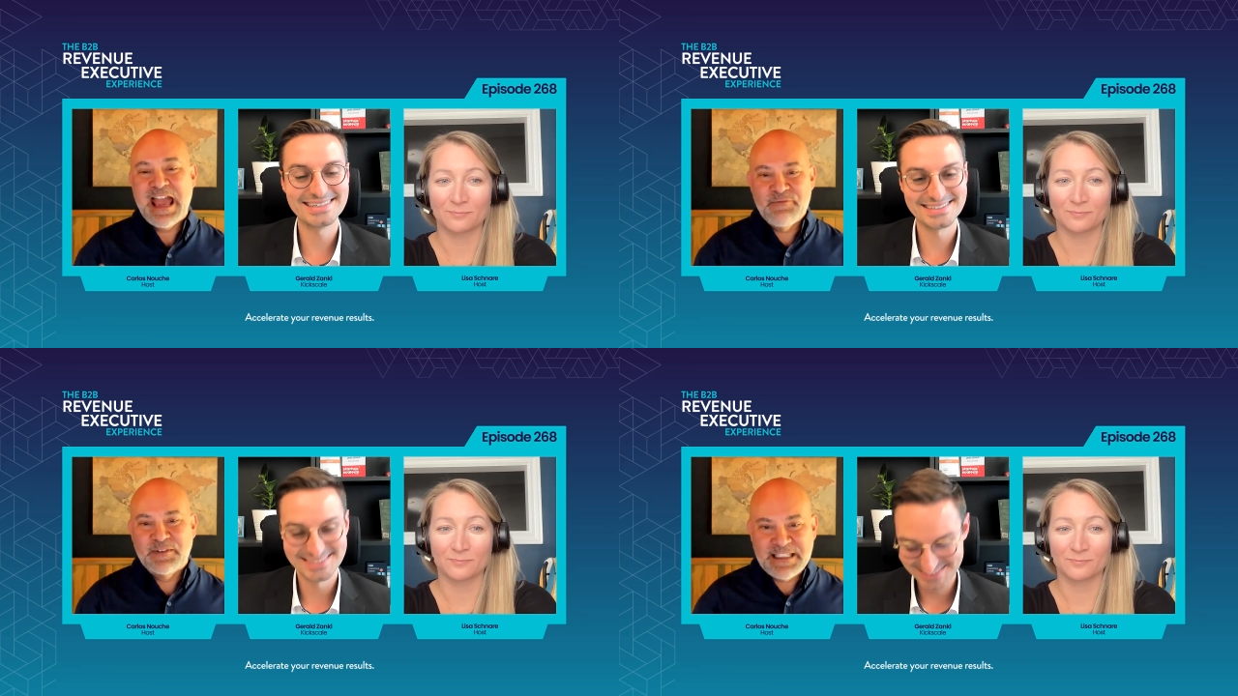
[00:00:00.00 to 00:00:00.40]

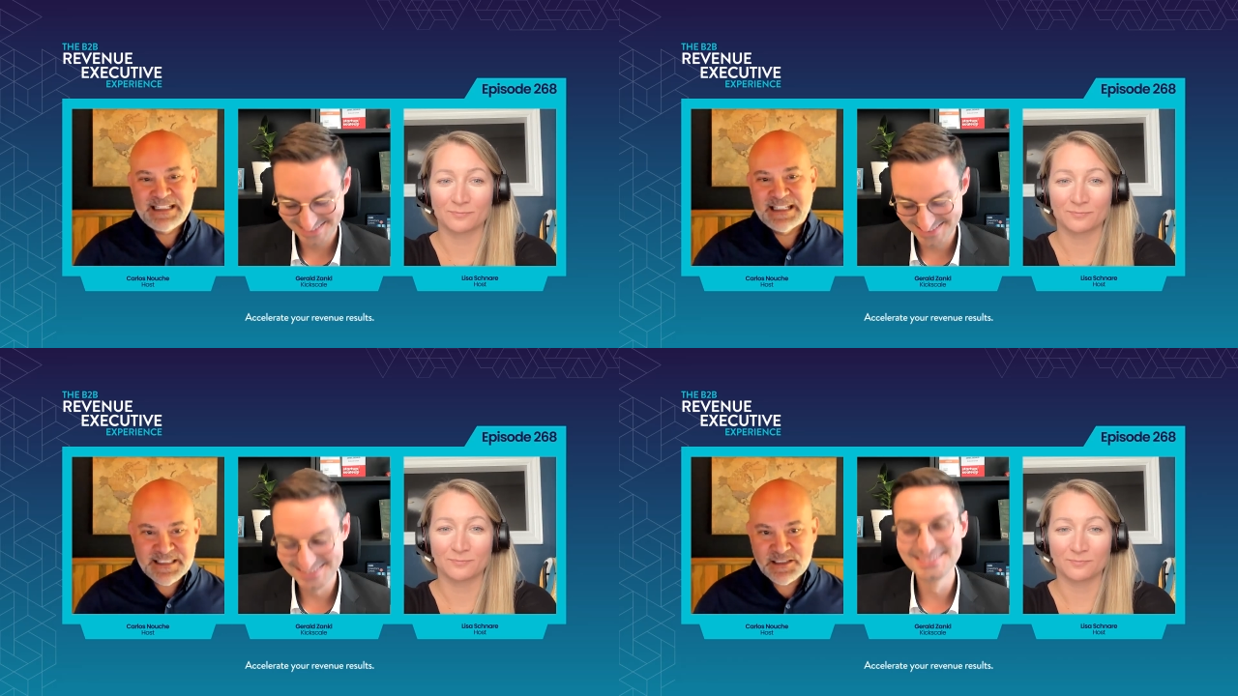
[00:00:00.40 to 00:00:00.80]
Speaker 1: have a lead
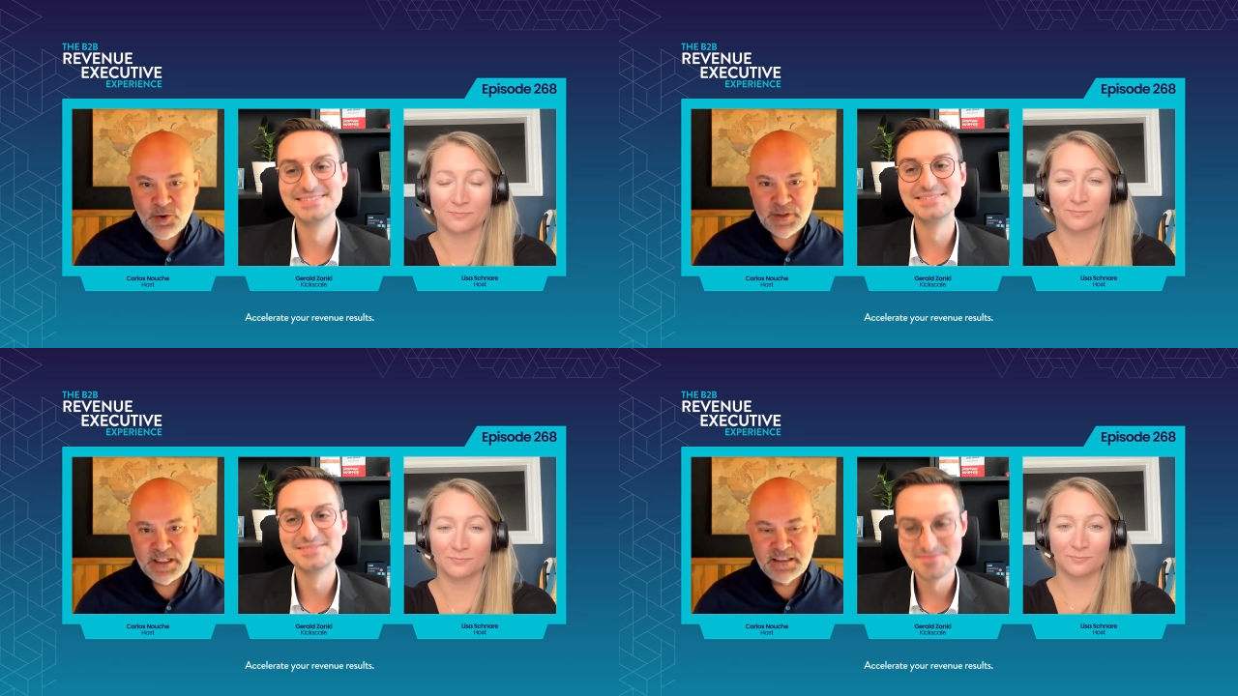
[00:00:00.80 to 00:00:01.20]
at
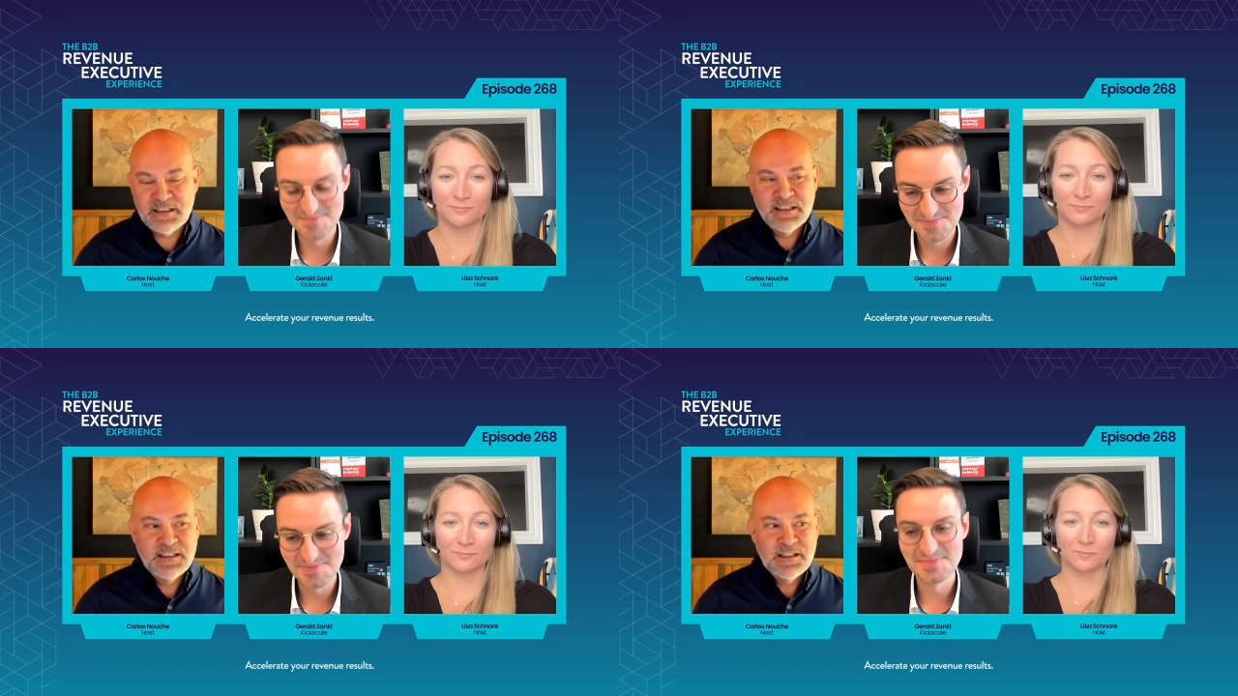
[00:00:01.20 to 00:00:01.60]
Sony,
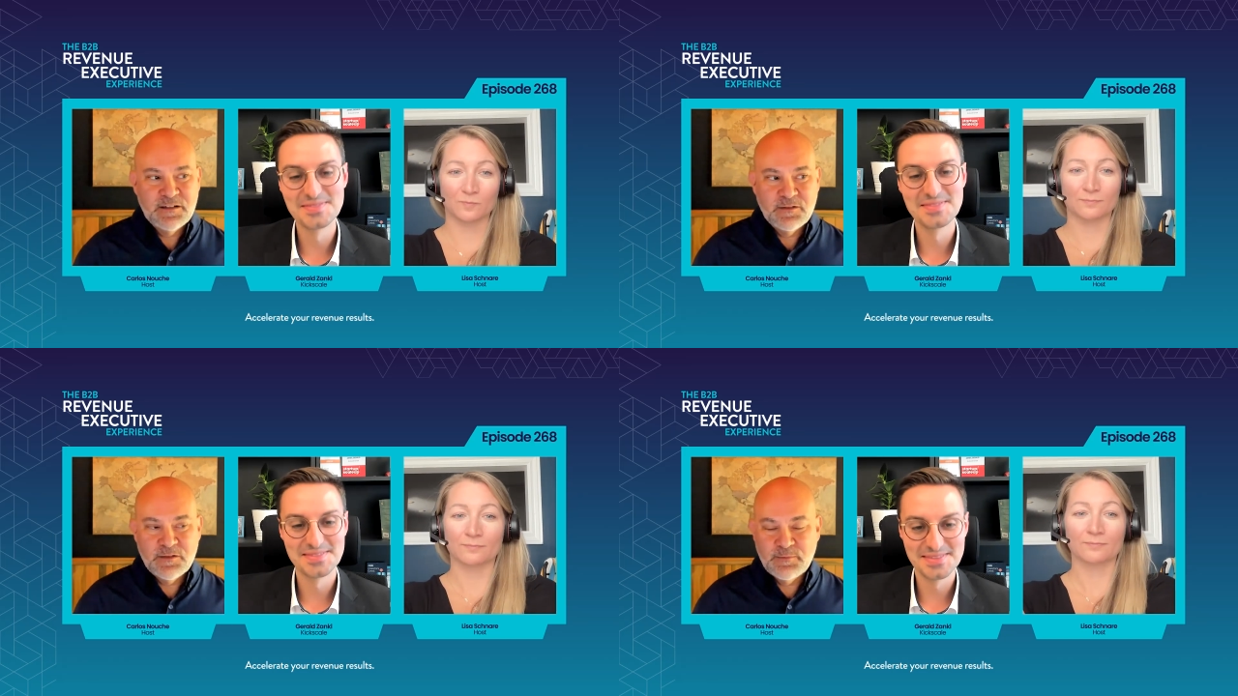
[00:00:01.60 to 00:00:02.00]

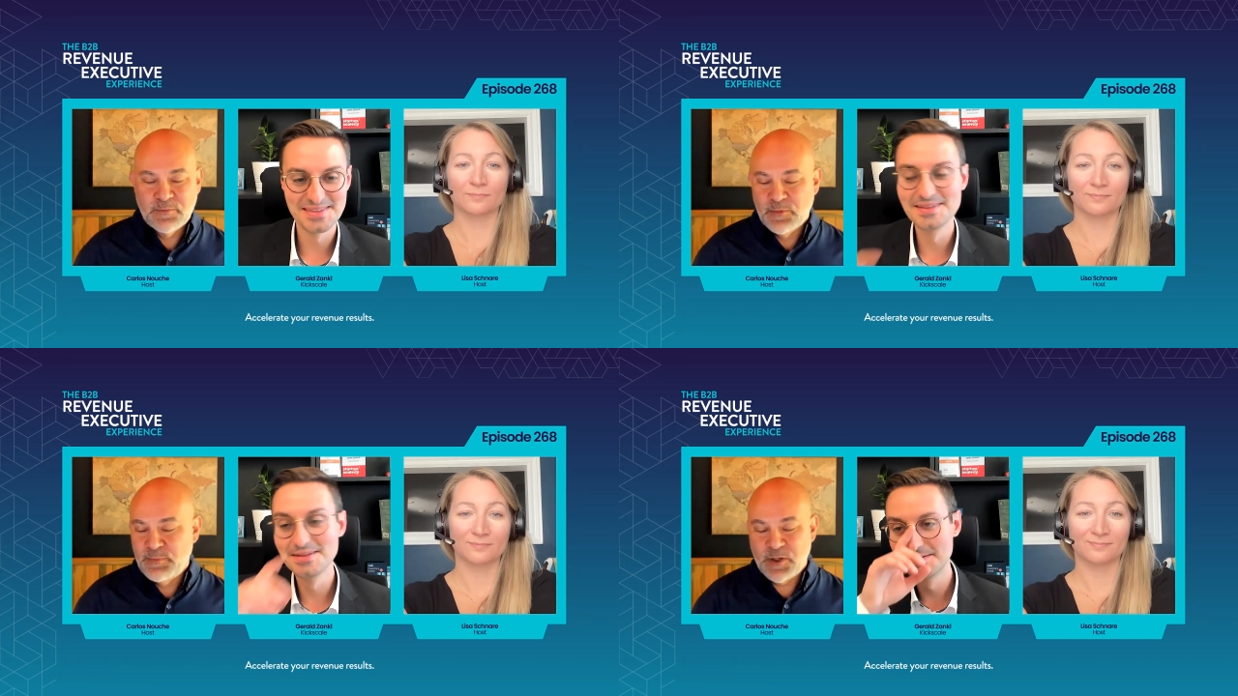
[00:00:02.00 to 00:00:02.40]

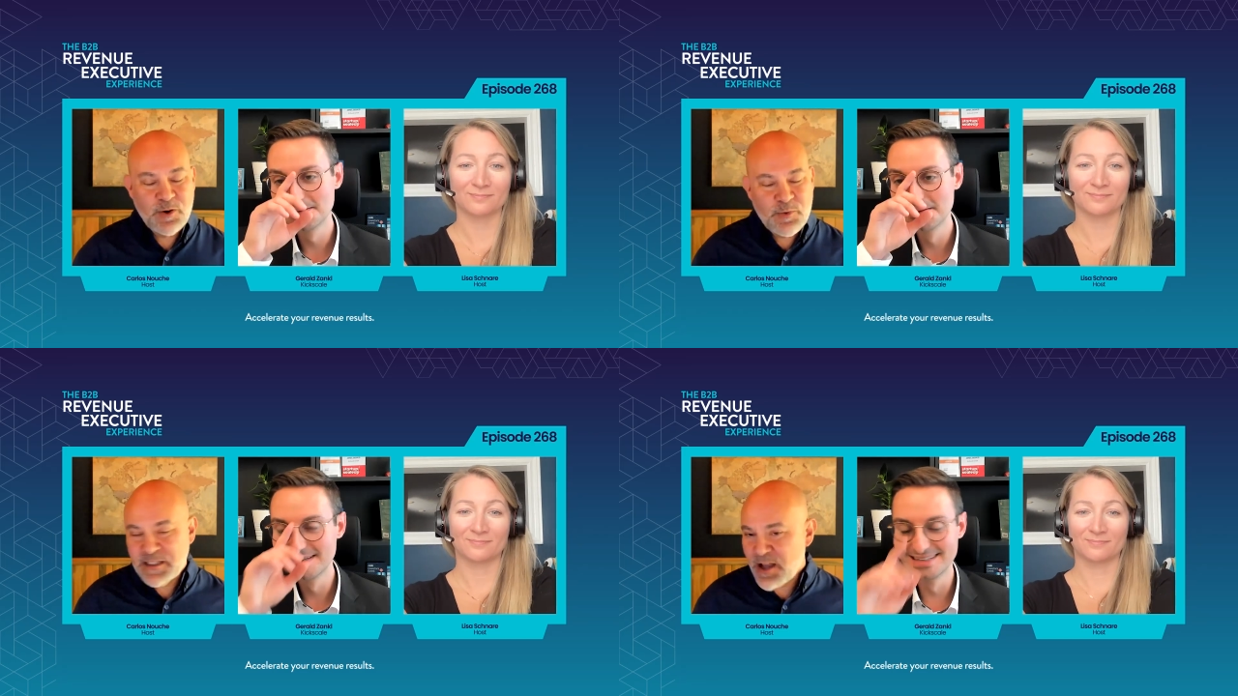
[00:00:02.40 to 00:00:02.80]
but
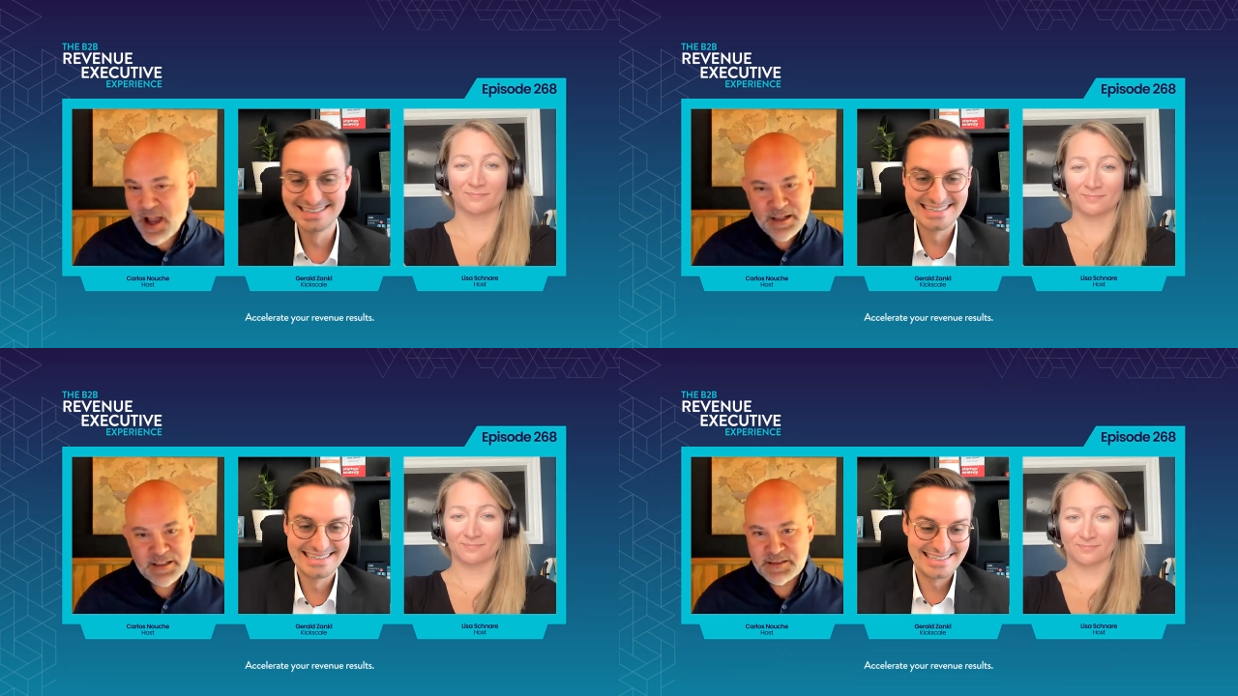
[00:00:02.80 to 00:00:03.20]
who are we
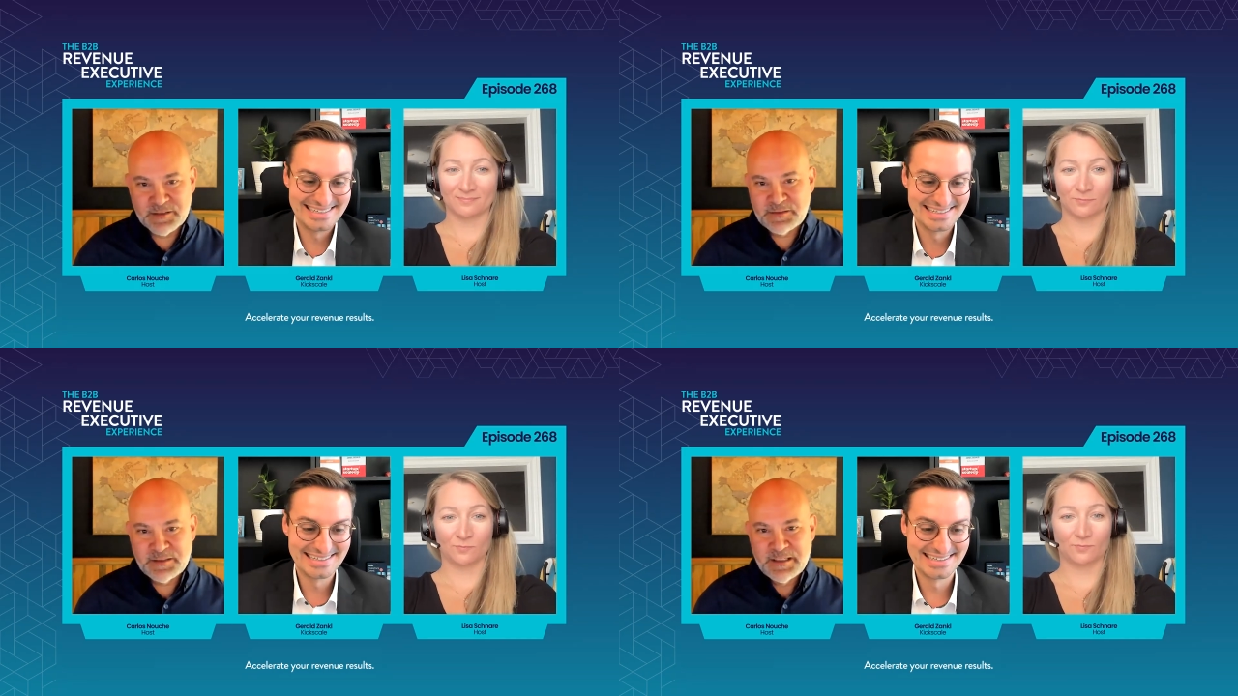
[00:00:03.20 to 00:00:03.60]
talking to?